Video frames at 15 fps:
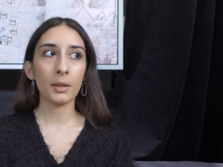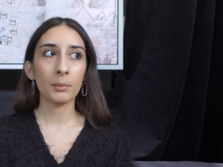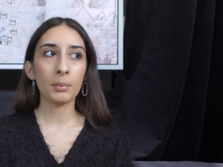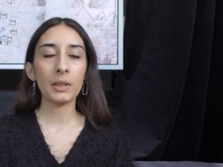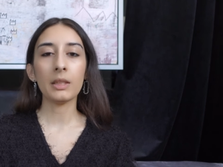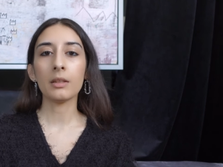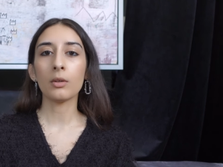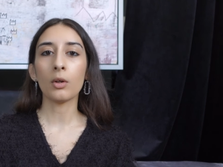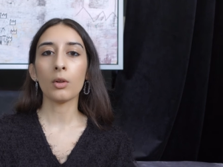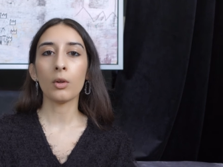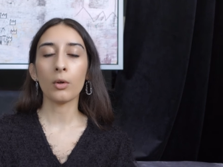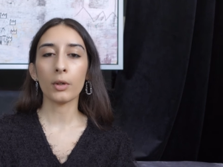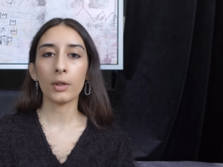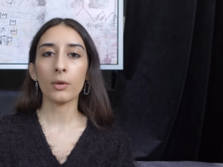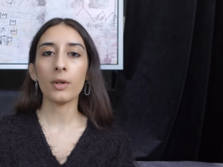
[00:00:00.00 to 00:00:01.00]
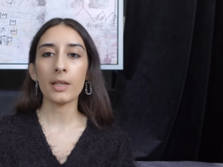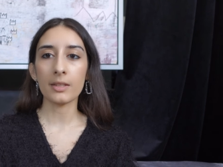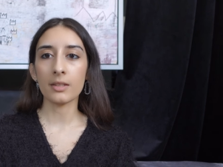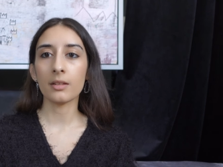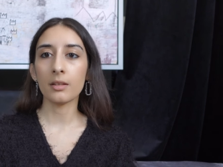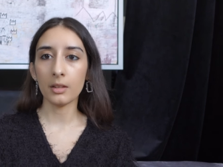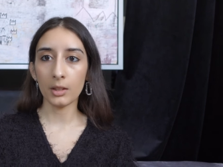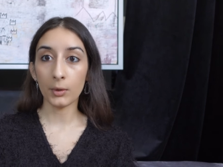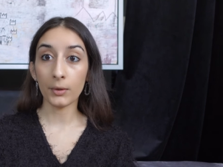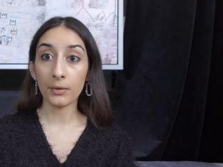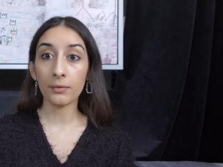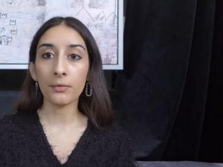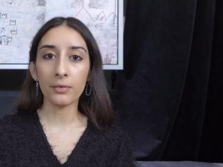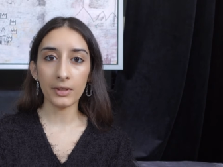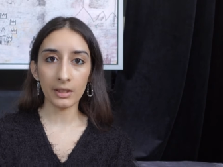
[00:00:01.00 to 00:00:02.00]
being a lawyer as you know
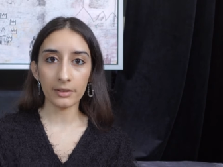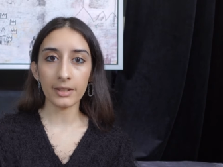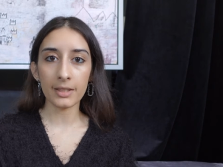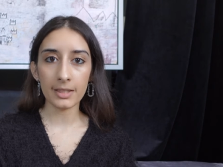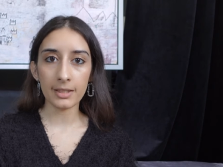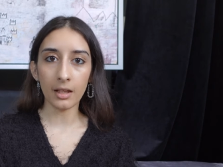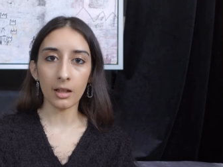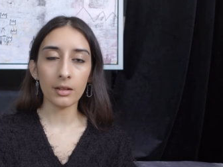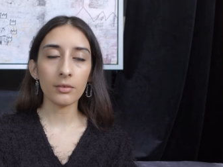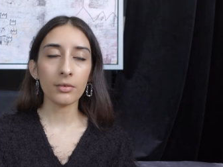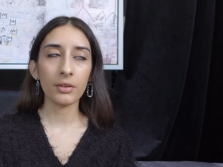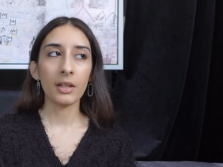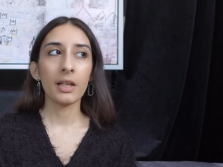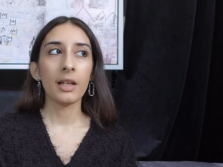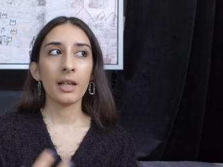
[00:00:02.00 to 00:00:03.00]
the field itself